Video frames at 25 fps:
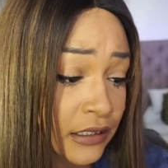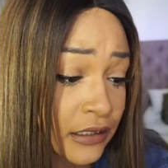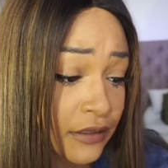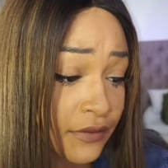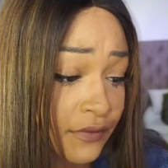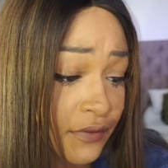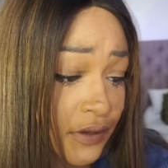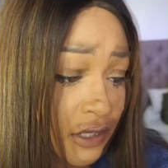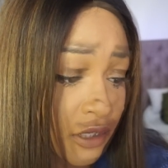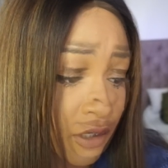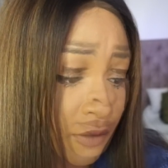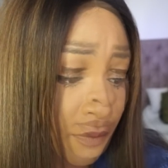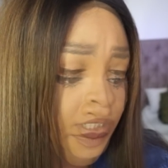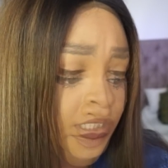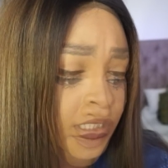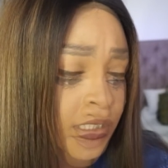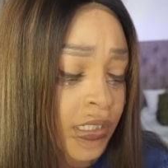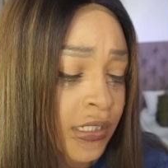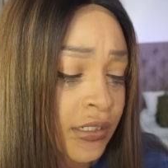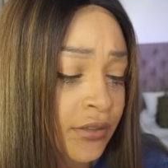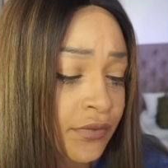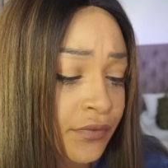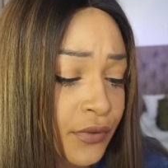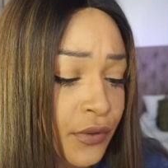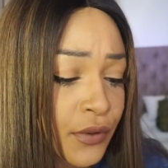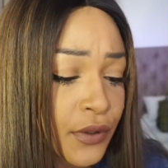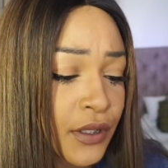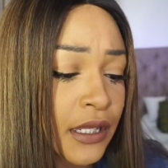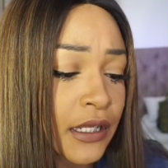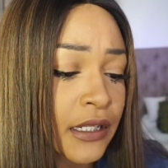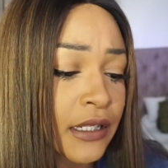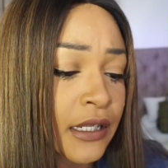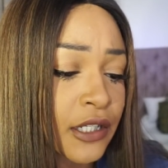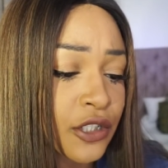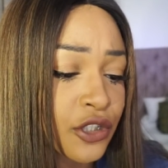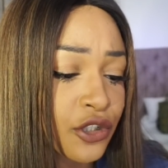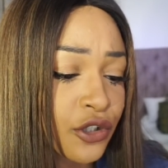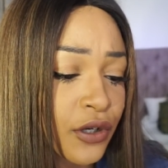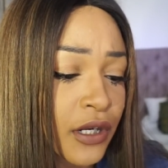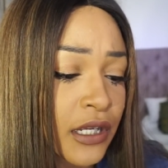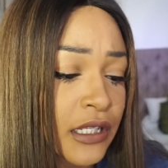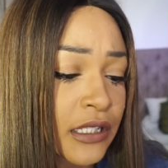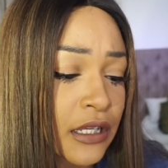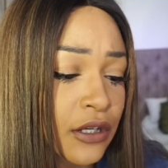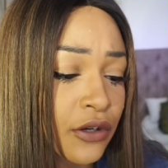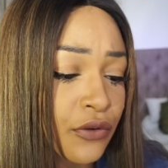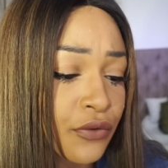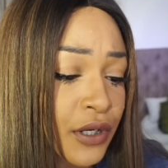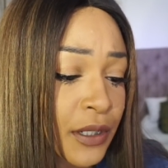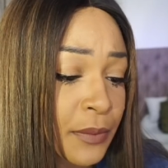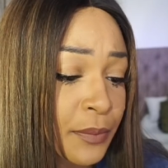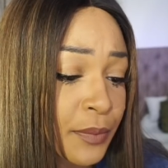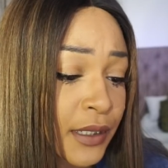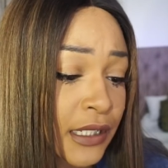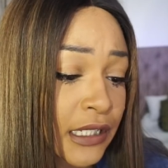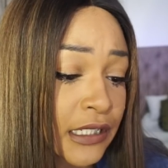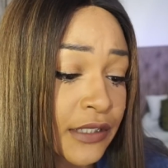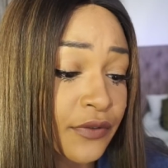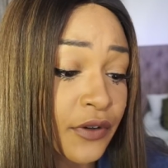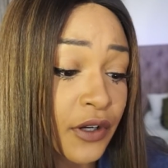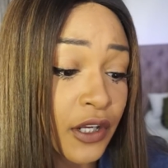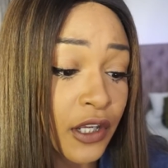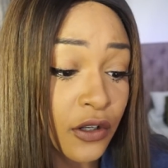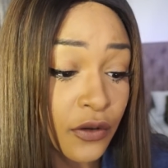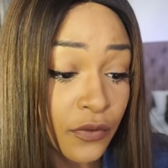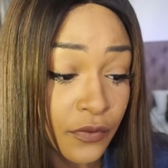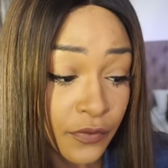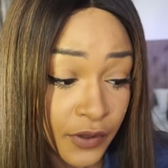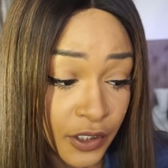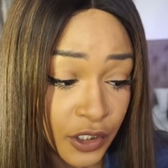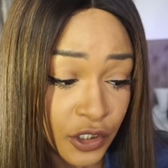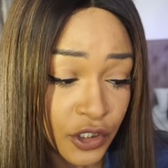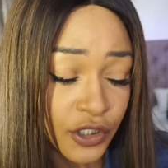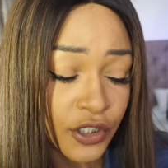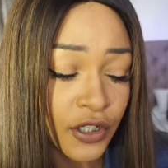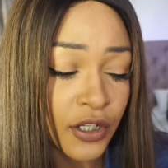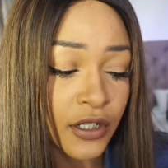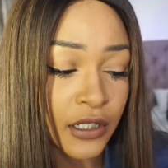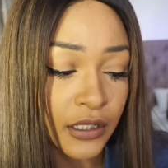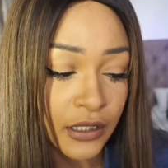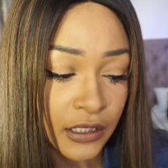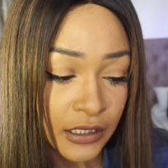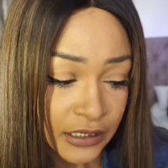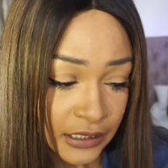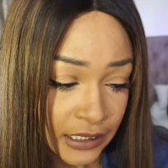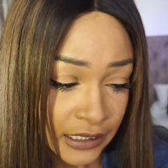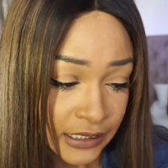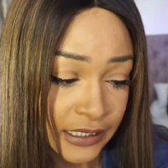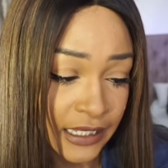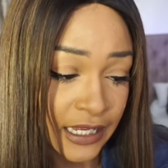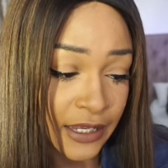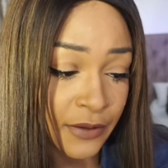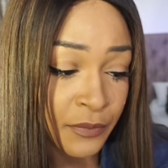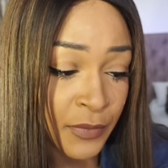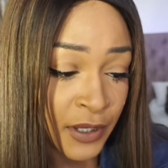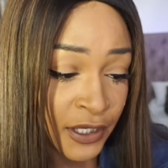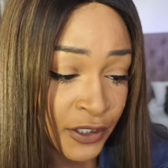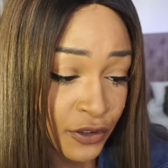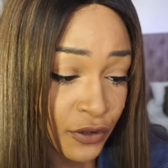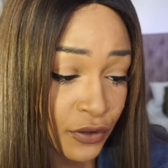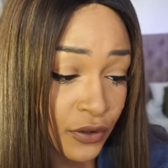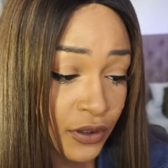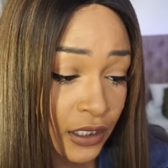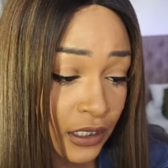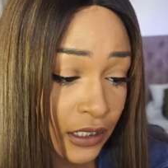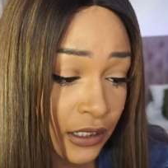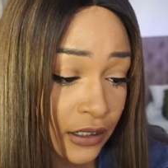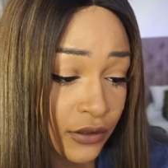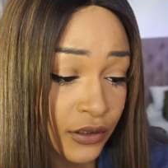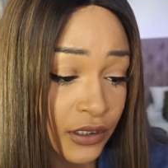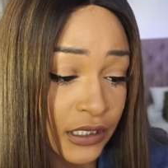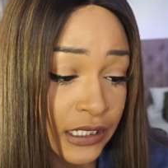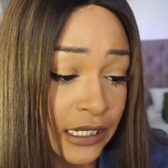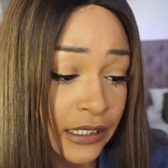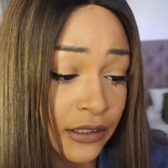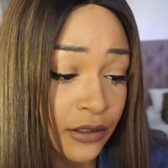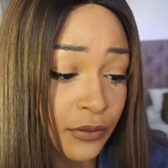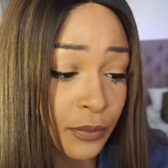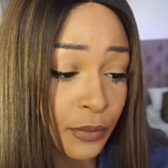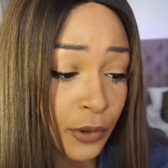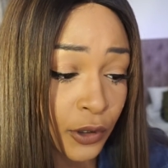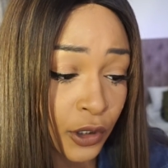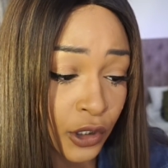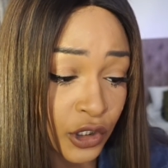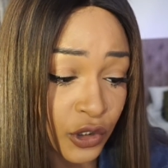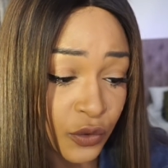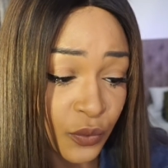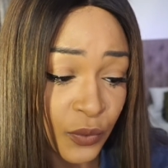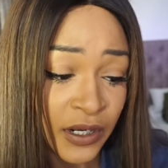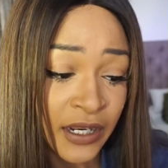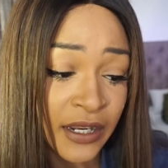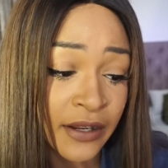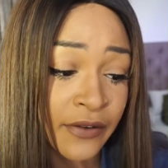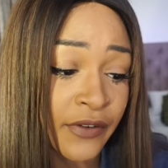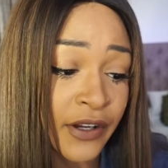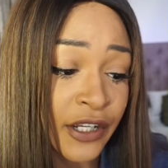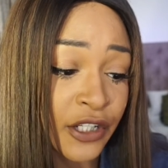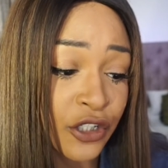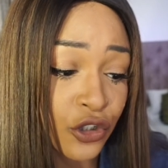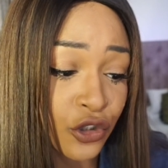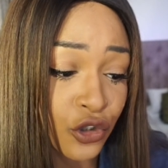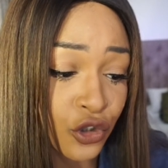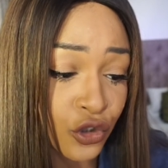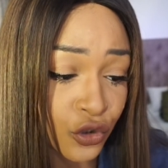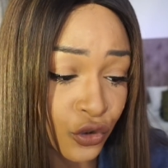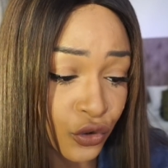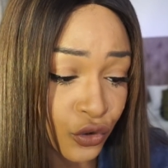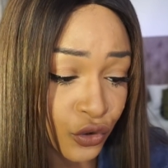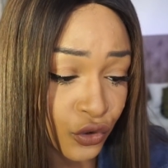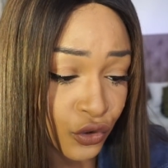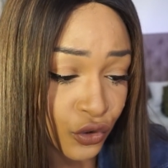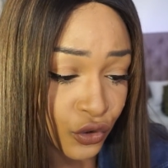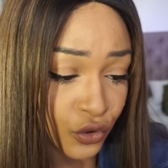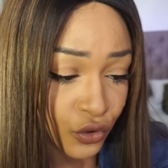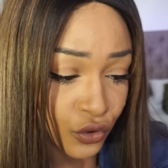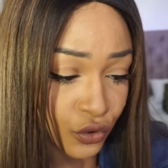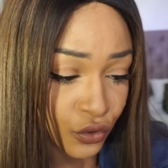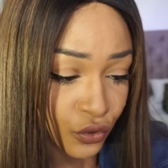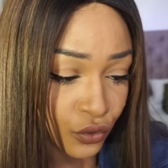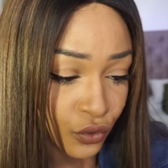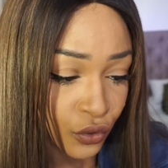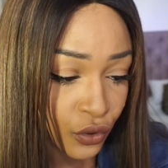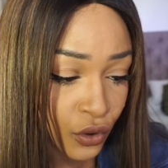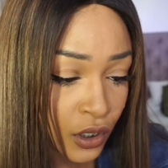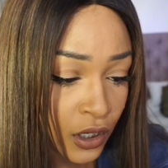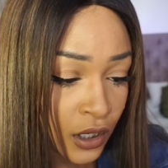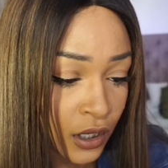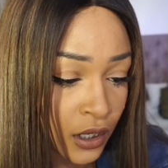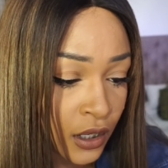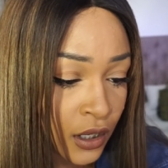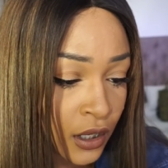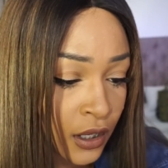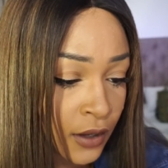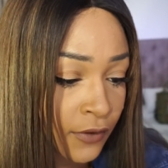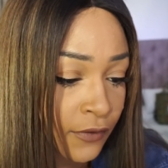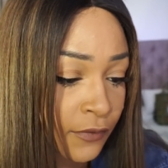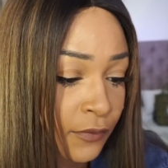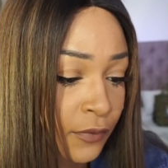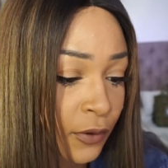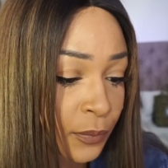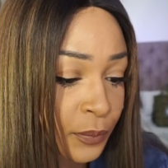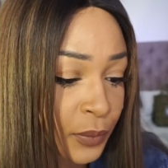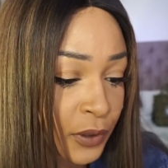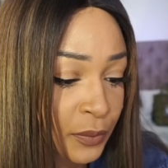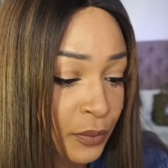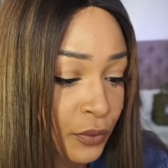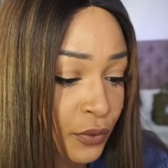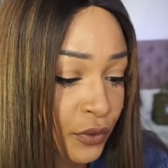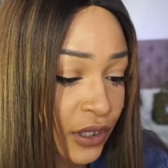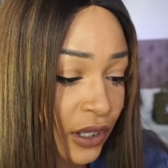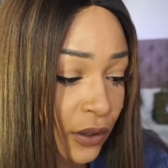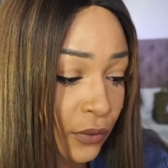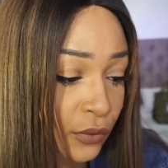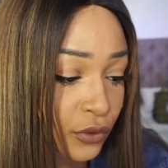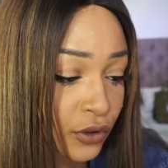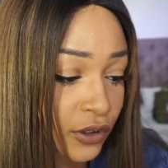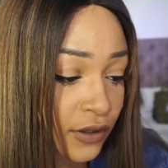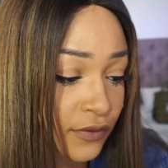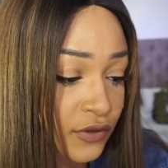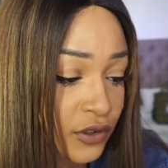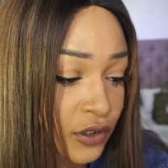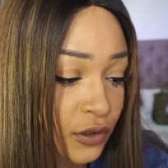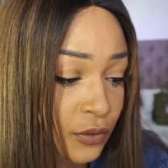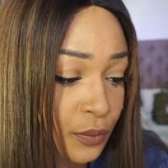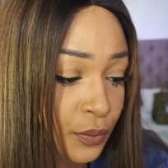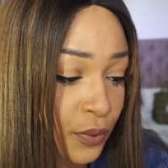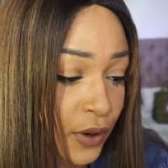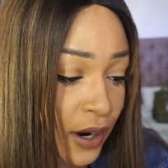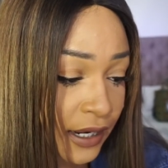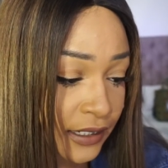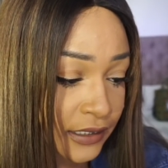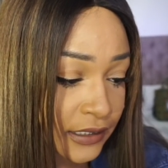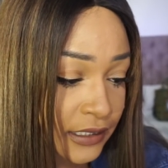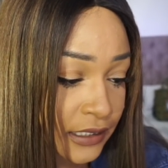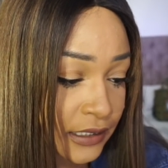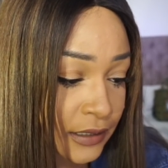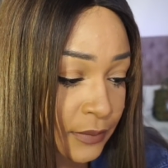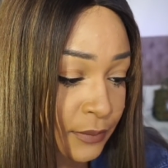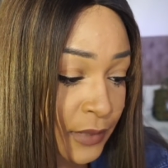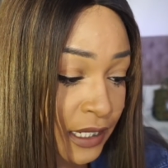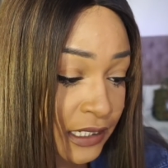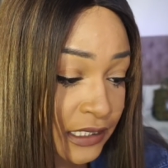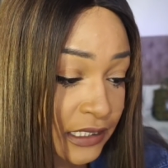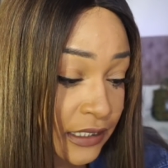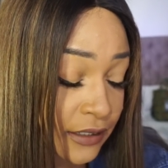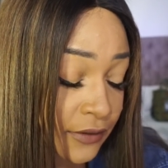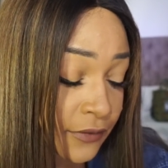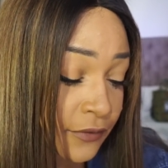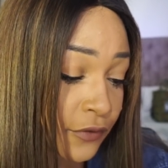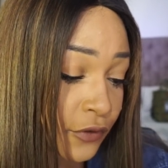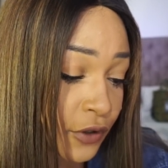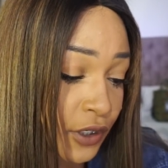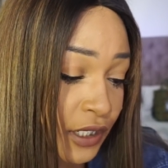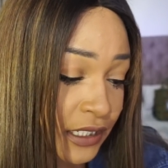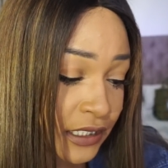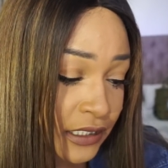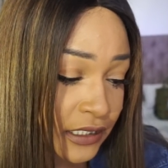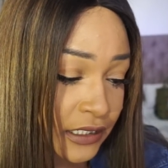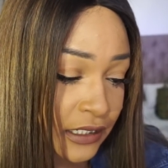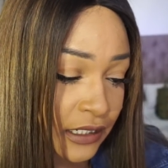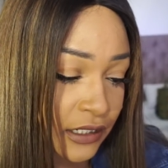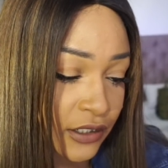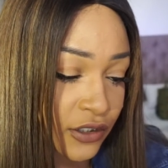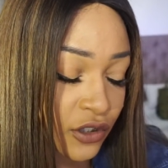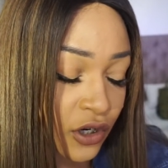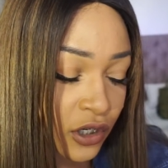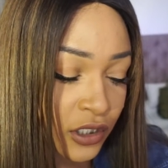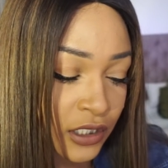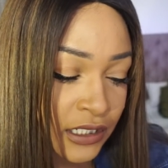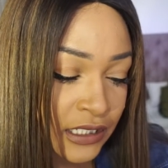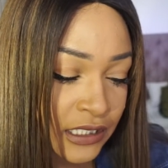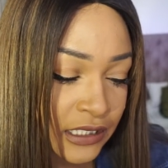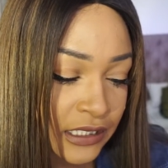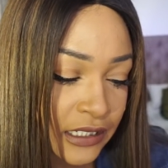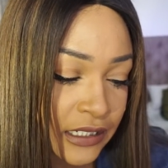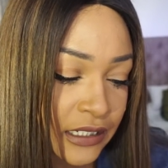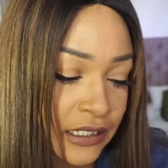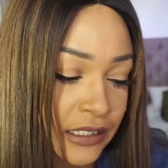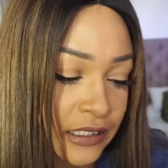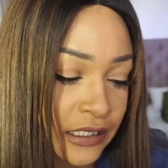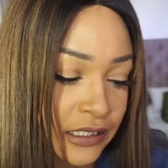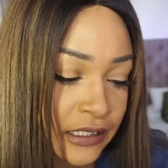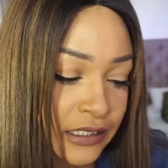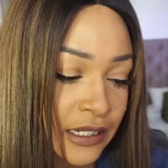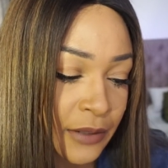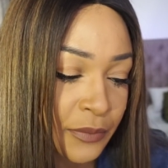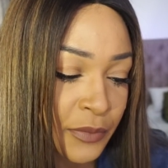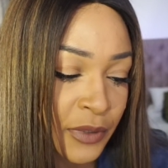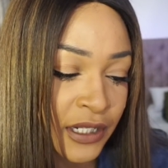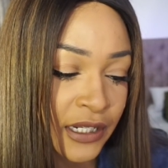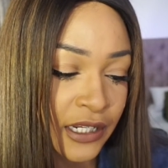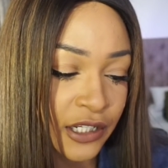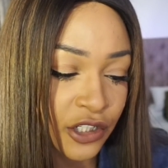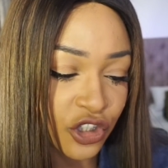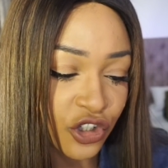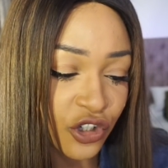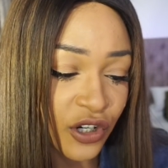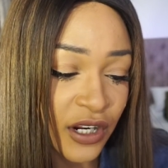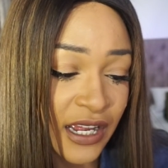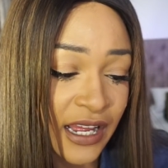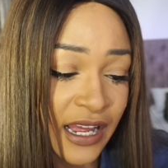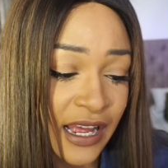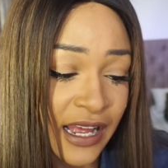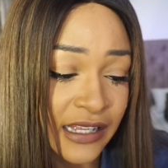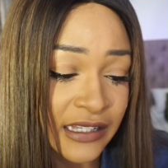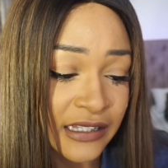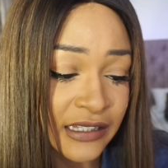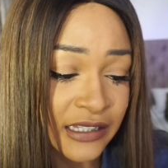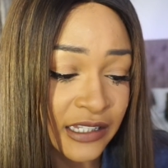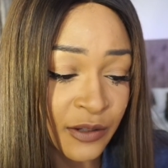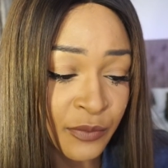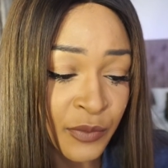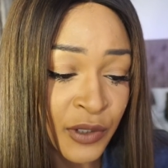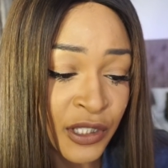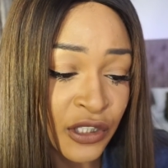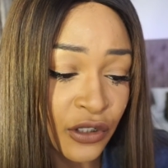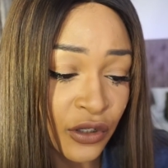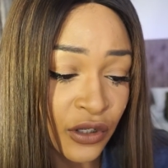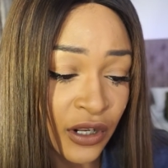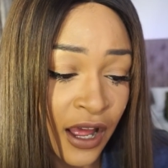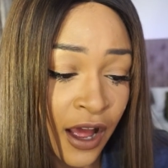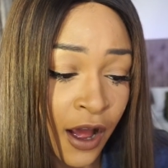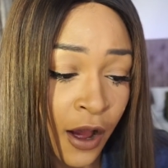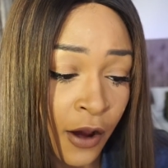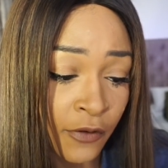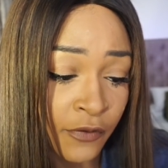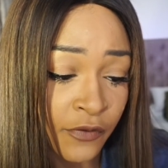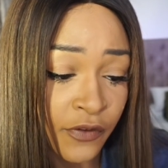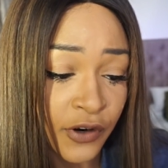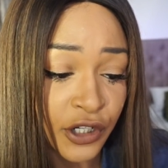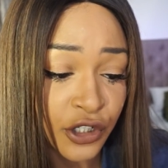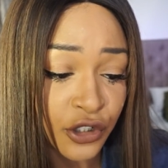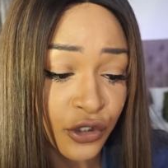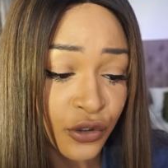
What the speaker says: to develop. I personally feel that Nigeria is a great place for innovation in the sense that it makes you think outside the box wherever you choose to do. For people that would love to practice medicine, for instance, honestly, the system in Nigeria has limits on how far